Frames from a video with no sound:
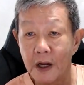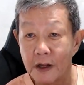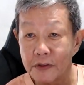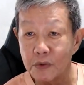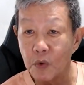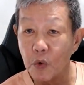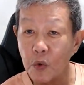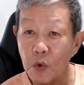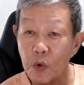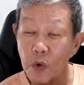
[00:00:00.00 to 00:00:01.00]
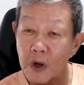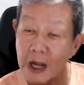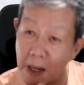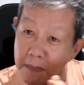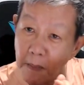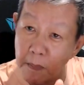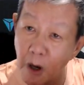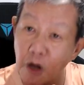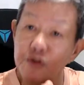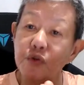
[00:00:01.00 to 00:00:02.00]
to come
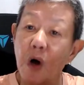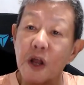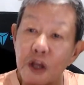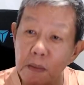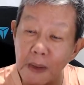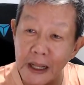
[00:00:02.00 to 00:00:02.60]
aboard to accumulate